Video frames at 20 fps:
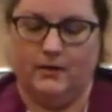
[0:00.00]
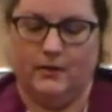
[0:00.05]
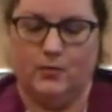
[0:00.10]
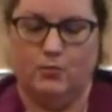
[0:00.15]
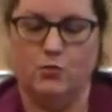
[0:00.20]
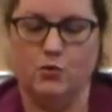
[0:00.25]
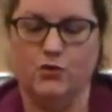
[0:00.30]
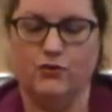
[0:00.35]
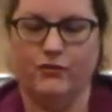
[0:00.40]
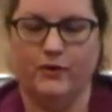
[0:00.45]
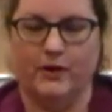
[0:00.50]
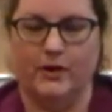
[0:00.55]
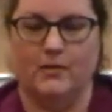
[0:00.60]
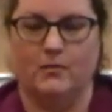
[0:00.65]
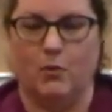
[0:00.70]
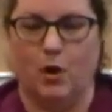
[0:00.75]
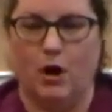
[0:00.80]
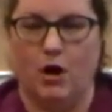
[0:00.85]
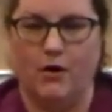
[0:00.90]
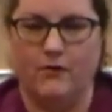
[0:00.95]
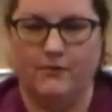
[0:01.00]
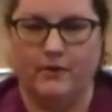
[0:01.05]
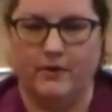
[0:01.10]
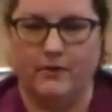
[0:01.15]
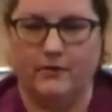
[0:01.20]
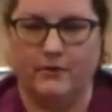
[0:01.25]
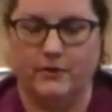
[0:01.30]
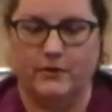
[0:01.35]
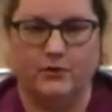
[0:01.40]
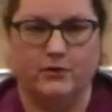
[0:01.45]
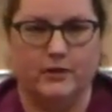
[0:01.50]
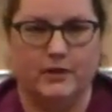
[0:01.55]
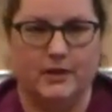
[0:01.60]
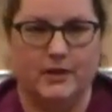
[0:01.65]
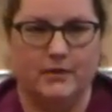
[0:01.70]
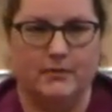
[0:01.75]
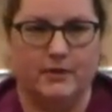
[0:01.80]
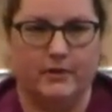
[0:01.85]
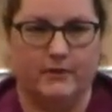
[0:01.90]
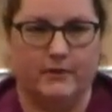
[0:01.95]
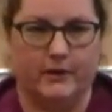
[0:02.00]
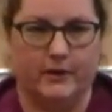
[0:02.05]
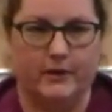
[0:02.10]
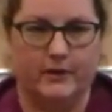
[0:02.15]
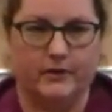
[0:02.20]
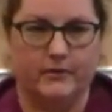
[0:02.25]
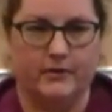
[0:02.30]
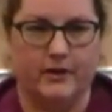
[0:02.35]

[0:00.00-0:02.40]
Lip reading: move him off of the Trinity River,